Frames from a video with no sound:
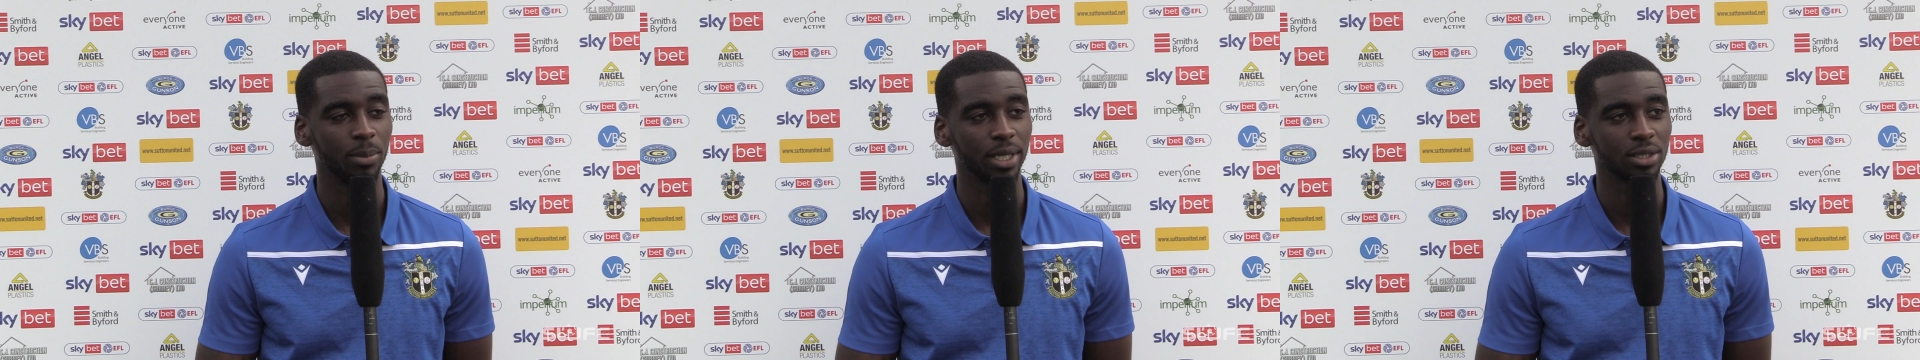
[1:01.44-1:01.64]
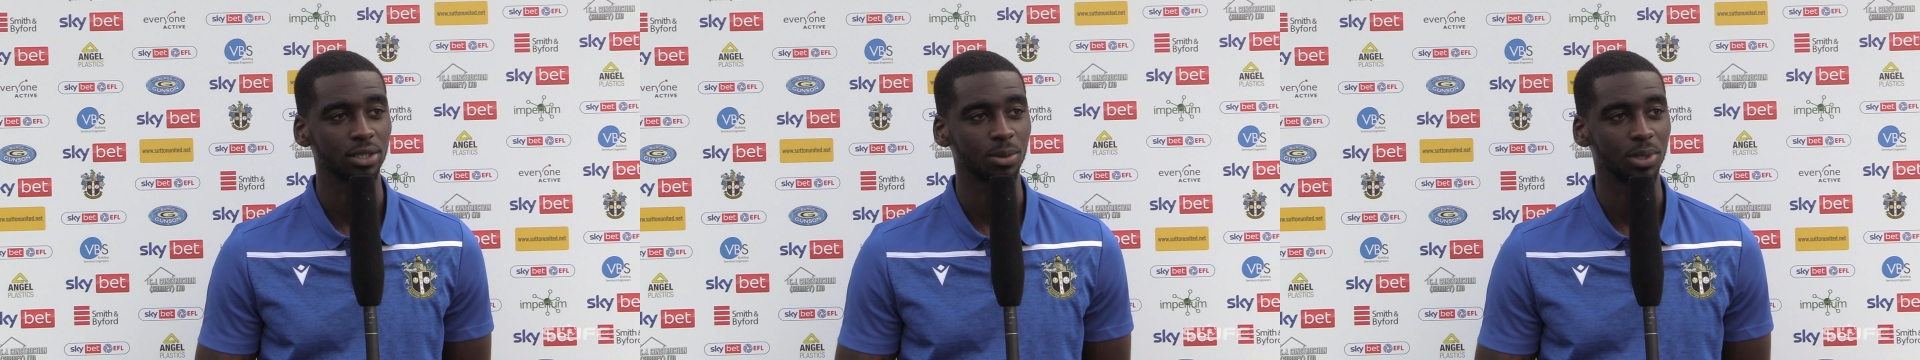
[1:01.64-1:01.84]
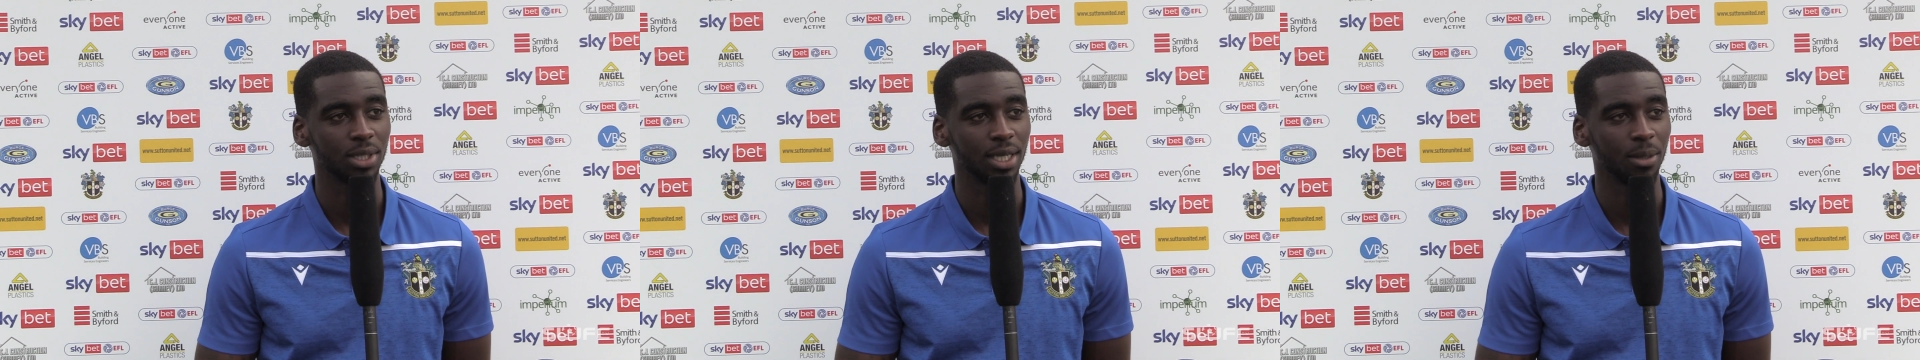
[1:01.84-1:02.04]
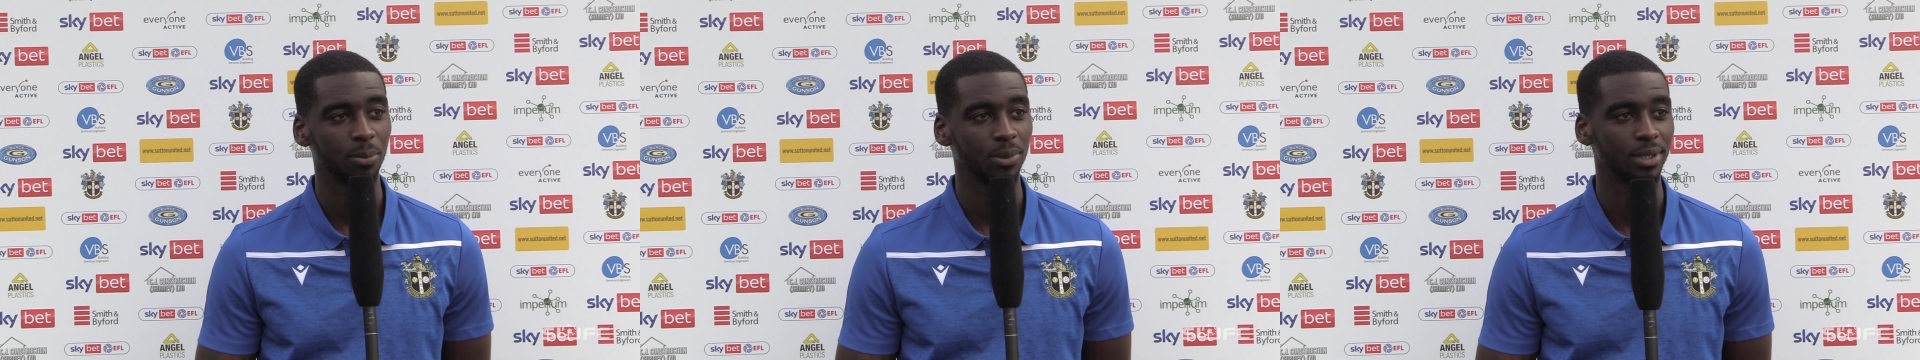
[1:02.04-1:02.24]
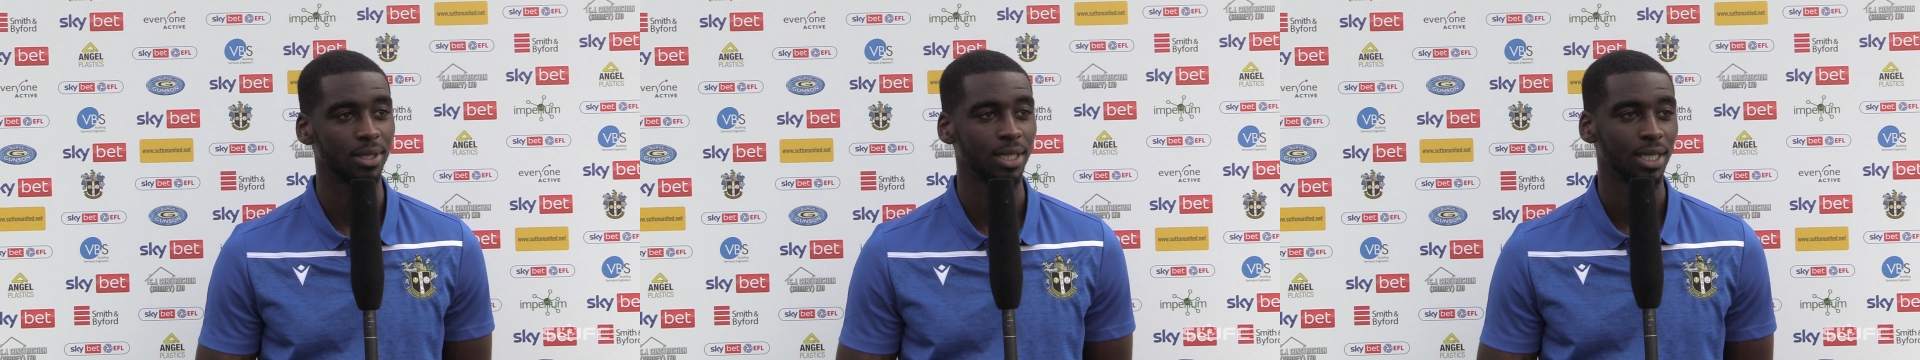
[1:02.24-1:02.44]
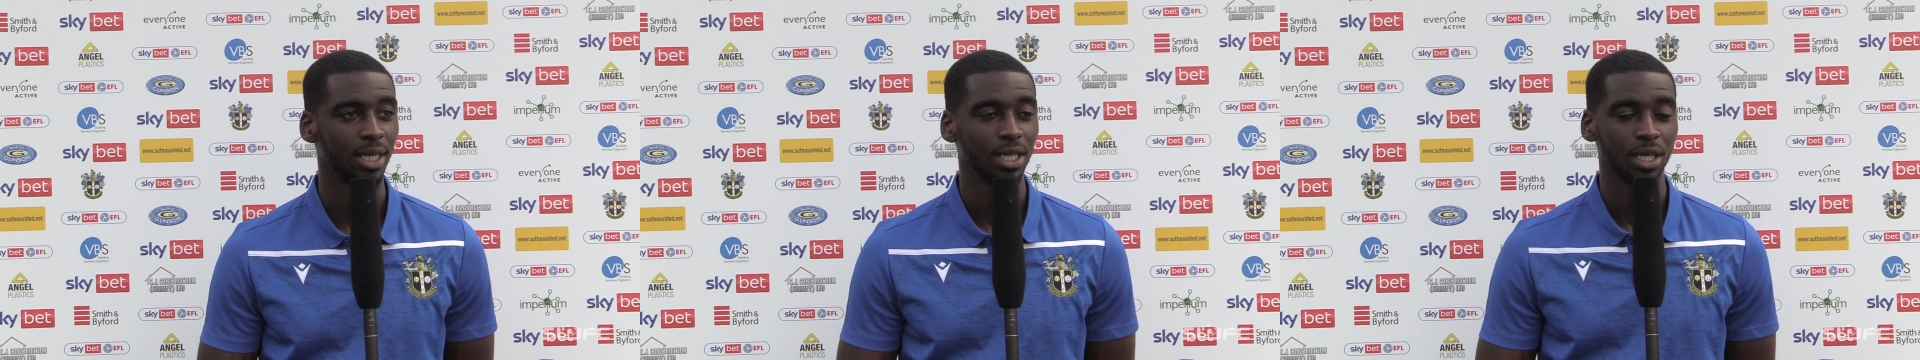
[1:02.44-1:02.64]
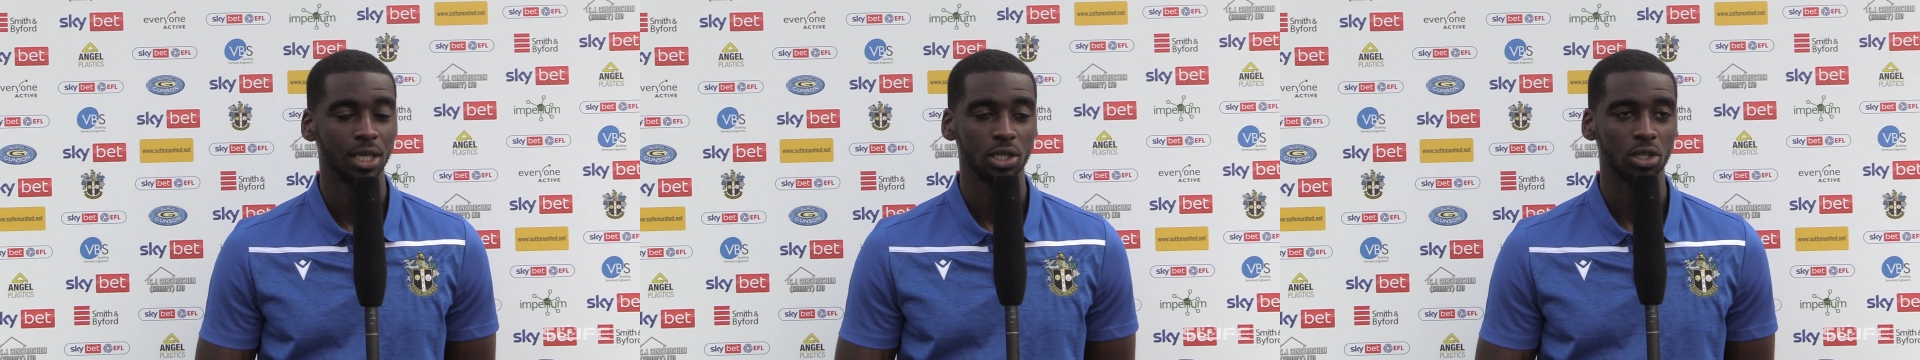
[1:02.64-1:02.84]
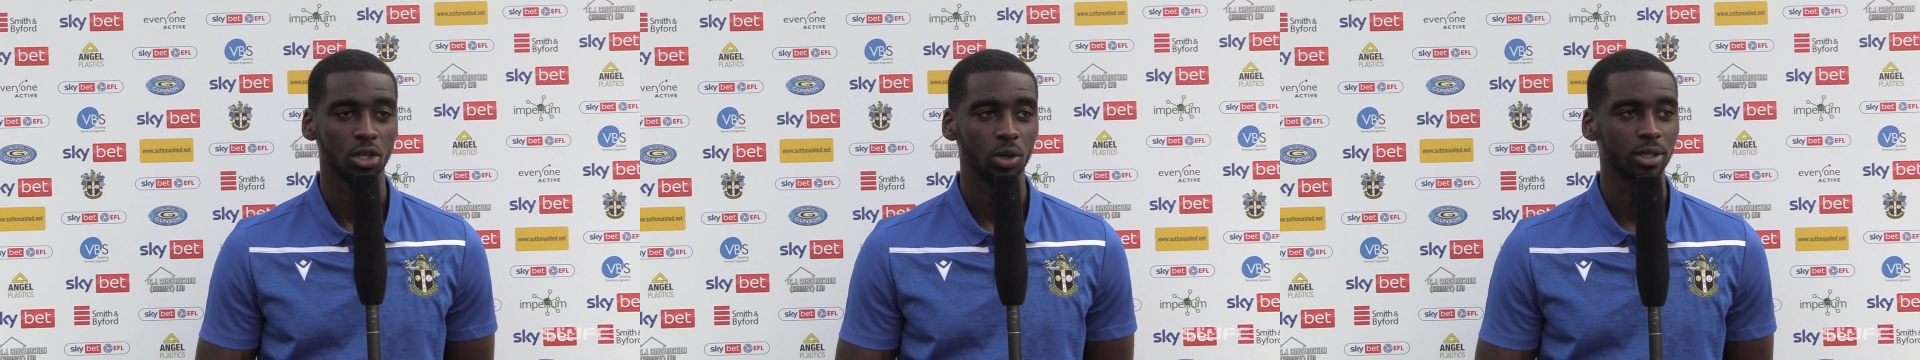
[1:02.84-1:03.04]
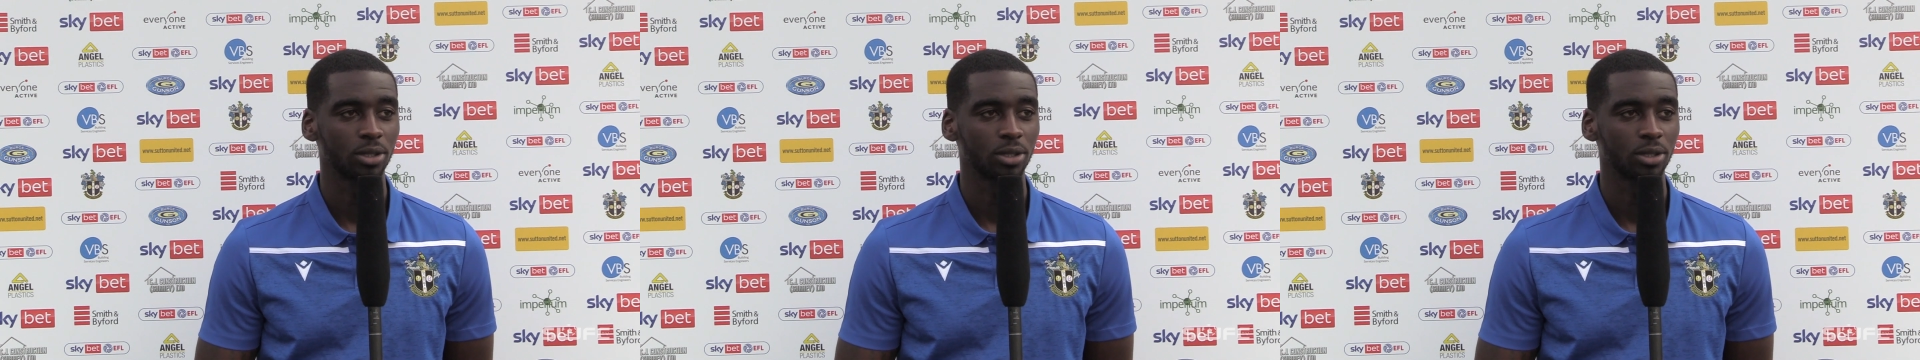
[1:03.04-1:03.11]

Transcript: make something happen. You know,